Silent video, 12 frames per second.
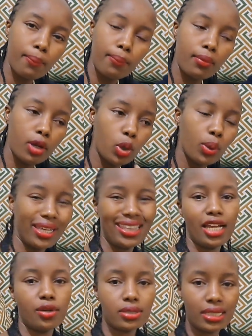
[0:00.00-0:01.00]
blowing
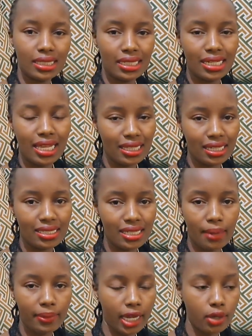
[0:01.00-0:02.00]
their nose and nothing is
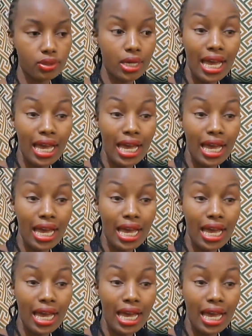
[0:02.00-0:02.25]
coming out,